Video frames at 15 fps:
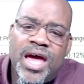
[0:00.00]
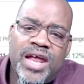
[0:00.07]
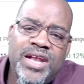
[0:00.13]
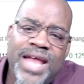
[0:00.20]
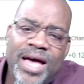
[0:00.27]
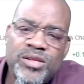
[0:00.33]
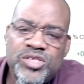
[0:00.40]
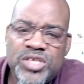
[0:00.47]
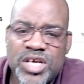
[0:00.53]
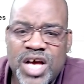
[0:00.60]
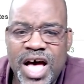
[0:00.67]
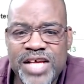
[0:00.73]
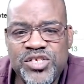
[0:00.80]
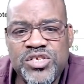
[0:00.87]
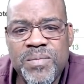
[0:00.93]
announced a
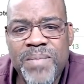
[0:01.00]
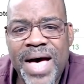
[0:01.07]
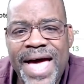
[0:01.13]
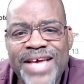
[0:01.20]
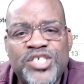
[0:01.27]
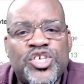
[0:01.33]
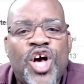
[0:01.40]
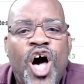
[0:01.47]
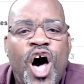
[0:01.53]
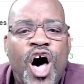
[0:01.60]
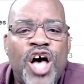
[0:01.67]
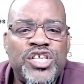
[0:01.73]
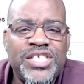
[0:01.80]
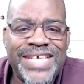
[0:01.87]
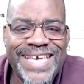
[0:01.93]
customized,
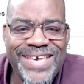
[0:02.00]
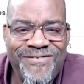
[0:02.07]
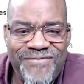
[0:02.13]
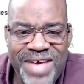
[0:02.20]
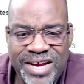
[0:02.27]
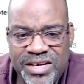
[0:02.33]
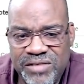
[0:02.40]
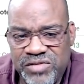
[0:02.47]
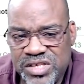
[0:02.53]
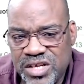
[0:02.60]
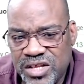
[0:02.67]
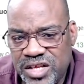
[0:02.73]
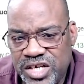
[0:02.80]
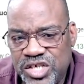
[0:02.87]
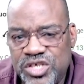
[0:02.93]
cost effective
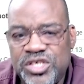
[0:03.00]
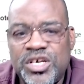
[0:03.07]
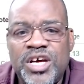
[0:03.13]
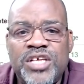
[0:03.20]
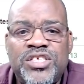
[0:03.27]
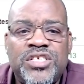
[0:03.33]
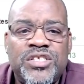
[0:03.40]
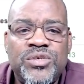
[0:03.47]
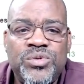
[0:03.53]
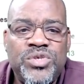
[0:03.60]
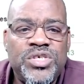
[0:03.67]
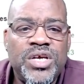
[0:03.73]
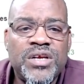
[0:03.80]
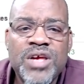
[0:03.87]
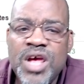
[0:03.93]
uh,
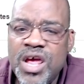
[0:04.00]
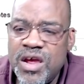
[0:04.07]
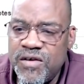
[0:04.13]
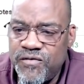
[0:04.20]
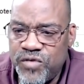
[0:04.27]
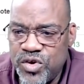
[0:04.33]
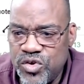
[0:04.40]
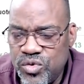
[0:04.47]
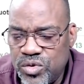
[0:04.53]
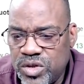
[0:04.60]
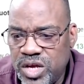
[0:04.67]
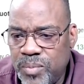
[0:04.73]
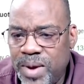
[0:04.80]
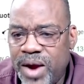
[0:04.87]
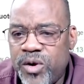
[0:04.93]
solution for
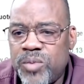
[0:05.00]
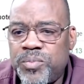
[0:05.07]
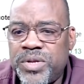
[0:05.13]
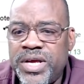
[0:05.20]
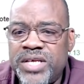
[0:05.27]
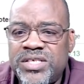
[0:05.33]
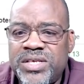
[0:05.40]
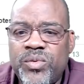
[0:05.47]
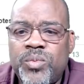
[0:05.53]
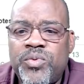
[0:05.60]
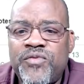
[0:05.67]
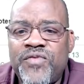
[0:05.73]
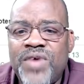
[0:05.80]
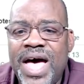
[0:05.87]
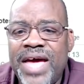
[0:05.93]
nuclear power plants that will
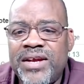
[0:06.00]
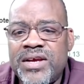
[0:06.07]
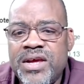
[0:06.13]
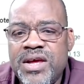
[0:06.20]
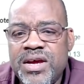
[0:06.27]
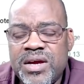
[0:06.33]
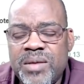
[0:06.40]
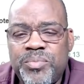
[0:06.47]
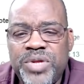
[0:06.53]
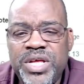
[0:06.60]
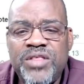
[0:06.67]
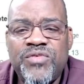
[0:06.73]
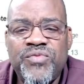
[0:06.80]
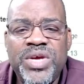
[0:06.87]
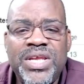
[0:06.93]
provide
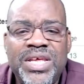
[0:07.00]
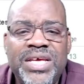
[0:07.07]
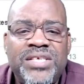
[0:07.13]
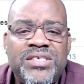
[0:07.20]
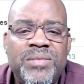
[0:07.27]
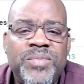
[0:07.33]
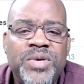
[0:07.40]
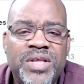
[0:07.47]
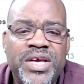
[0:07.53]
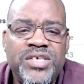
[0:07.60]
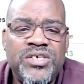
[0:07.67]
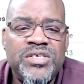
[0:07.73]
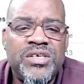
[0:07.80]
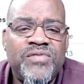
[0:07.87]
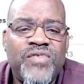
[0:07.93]
complete 3D
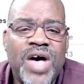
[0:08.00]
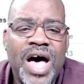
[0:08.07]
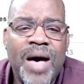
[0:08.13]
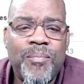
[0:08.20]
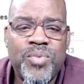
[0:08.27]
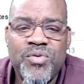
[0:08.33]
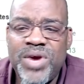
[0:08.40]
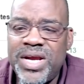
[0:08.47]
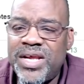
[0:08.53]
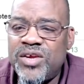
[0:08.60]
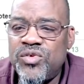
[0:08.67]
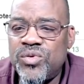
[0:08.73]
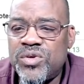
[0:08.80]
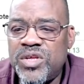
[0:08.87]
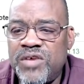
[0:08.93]
simulations of
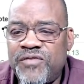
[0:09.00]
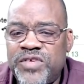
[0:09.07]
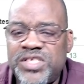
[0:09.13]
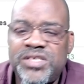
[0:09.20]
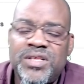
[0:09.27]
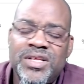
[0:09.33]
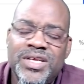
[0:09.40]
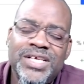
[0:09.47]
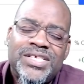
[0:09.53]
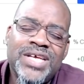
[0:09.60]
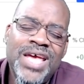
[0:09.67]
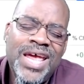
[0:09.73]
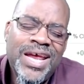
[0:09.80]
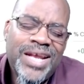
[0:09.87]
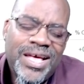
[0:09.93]
operating nuclear facilities.
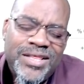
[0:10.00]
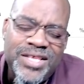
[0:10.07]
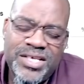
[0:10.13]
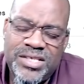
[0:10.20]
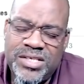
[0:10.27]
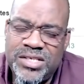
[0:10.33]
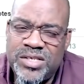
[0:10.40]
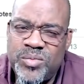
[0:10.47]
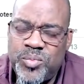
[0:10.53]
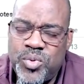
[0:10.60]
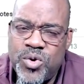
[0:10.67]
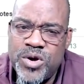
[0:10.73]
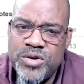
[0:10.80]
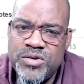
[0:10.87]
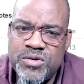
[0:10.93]
Now, this is
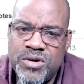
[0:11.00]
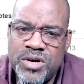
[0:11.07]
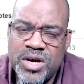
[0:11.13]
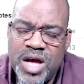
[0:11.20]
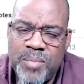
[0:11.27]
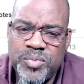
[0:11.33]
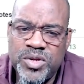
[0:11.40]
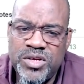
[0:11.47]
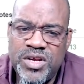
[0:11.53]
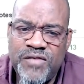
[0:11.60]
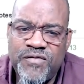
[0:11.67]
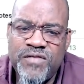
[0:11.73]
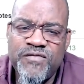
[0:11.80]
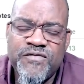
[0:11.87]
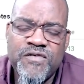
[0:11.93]
important on a couple of
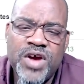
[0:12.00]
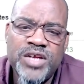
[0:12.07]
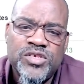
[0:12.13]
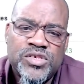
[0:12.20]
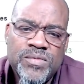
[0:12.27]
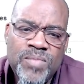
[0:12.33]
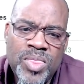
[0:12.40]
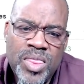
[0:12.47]
different fronts.